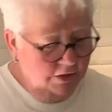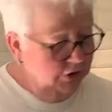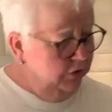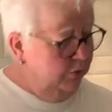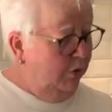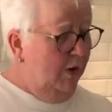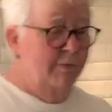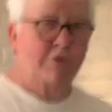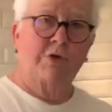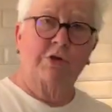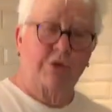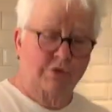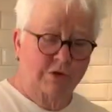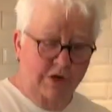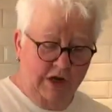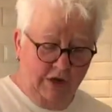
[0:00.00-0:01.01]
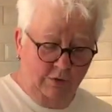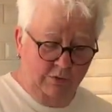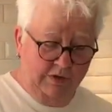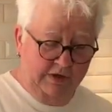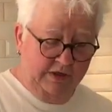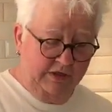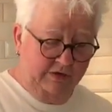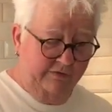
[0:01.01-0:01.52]
So what I'm going to do now
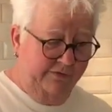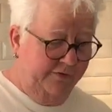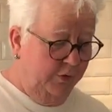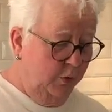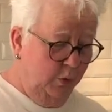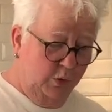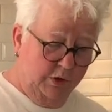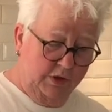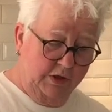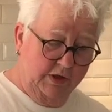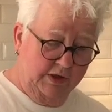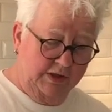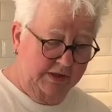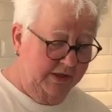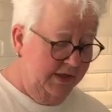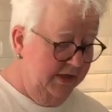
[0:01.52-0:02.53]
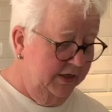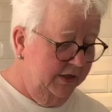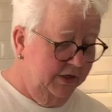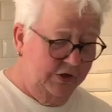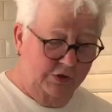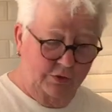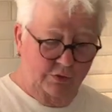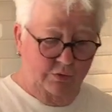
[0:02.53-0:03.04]
is to fold this
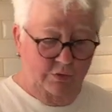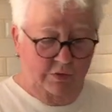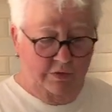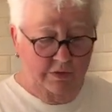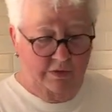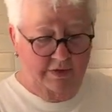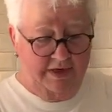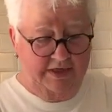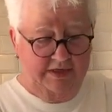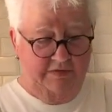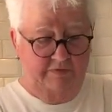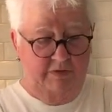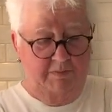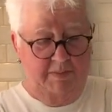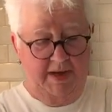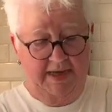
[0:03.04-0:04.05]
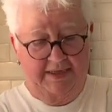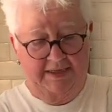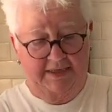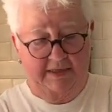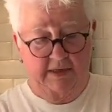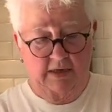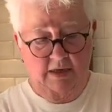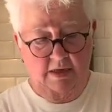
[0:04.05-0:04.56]
into the rest of the batter.